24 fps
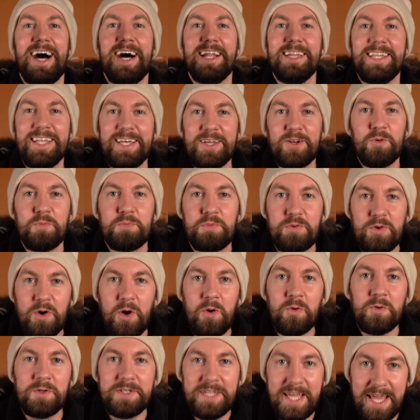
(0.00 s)
A little
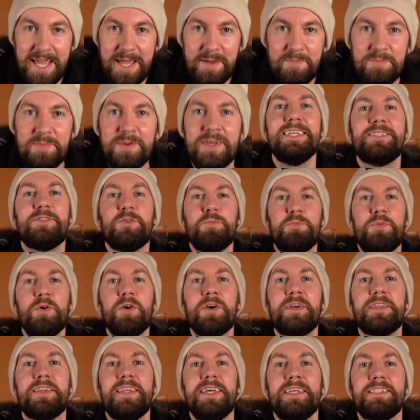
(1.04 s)
pro tip is to
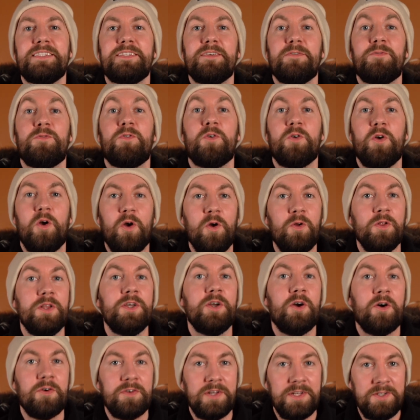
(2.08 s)
book this for early
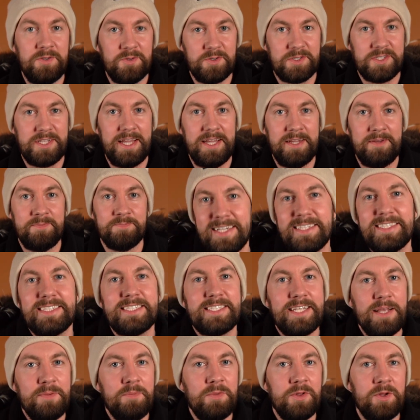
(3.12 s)
on in your stay,
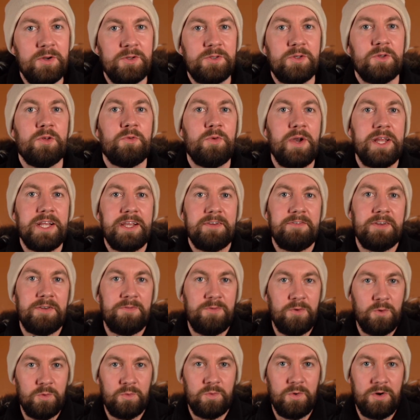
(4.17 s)
similar to the Reykjavik
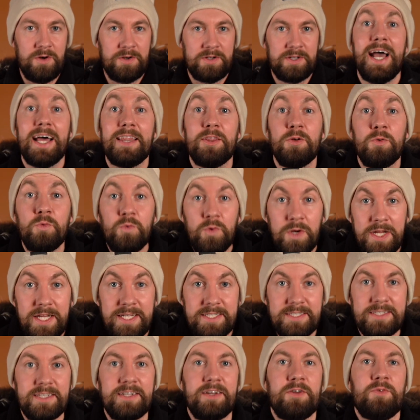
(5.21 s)
Food Walk. And the
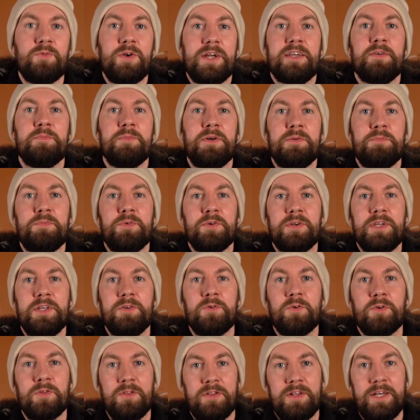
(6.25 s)
reason I recommend booking
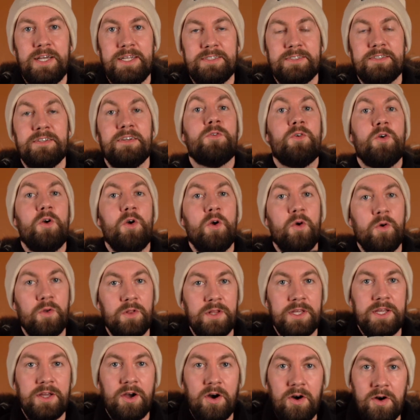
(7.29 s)
Northern Lights for
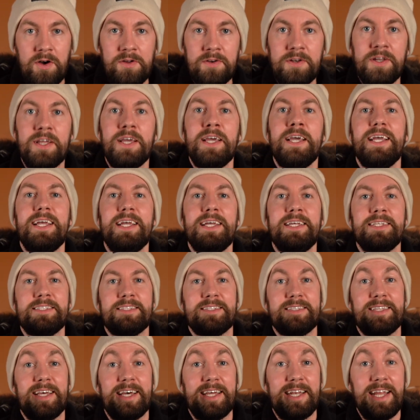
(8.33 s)
early on is
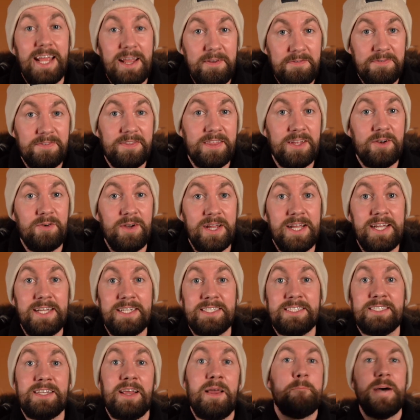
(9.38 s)
that if there
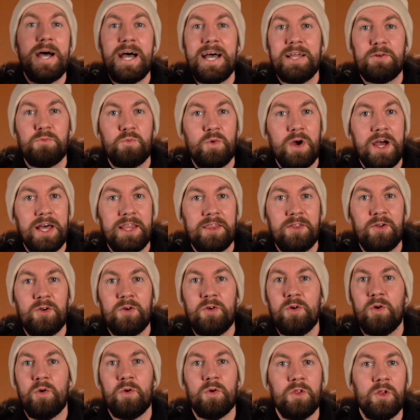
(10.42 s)
is bad weather
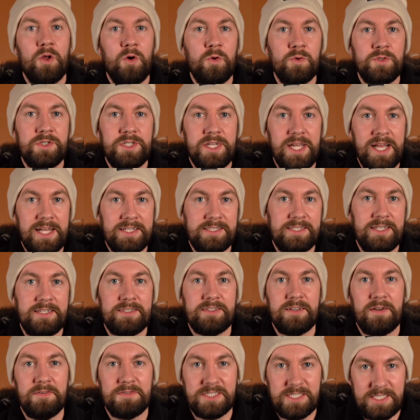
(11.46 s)
or low chances
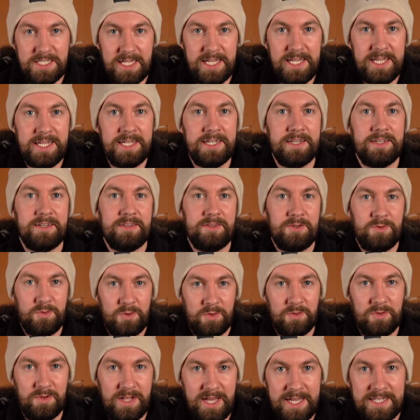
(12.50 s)
of seeing the
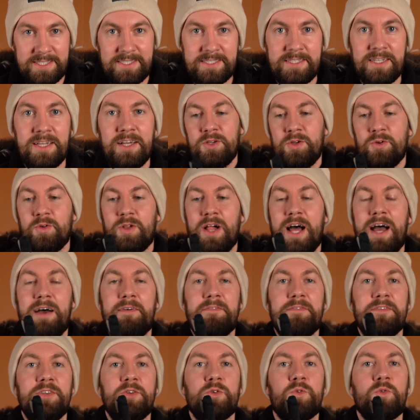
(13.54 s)
Northern Lights, you'll have
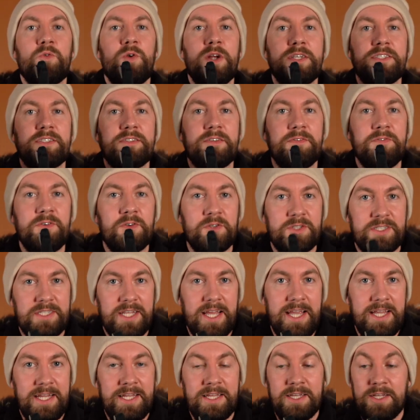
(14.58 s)
your rest of your
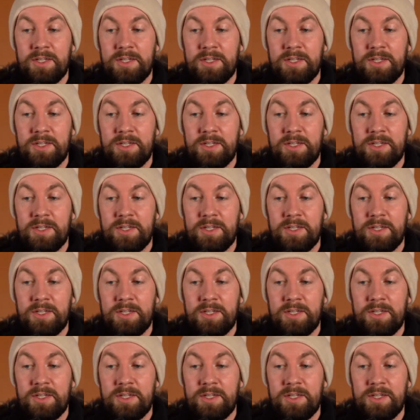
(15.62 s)
stay